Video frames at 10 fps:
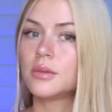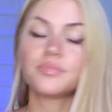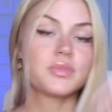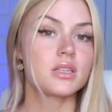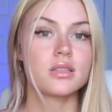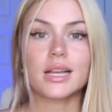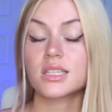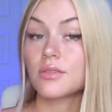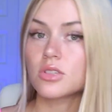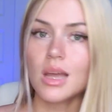this next
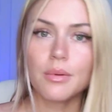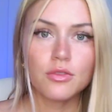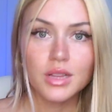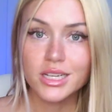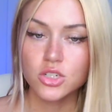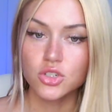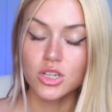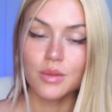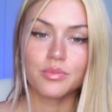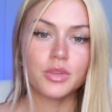level type of
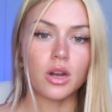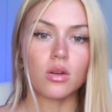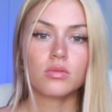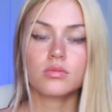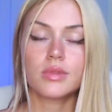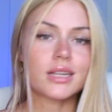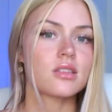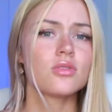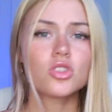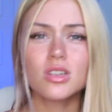relationship, next
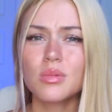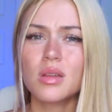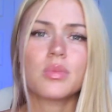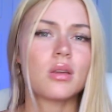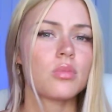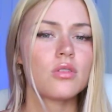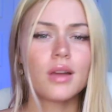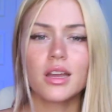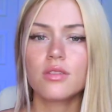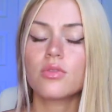level treatment being
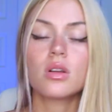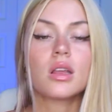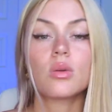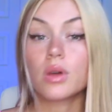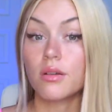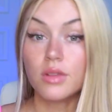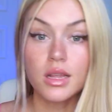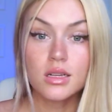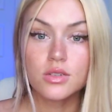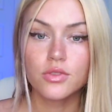provided for, like whatever
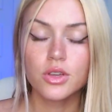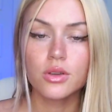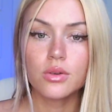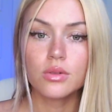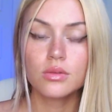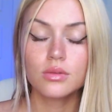that is for you.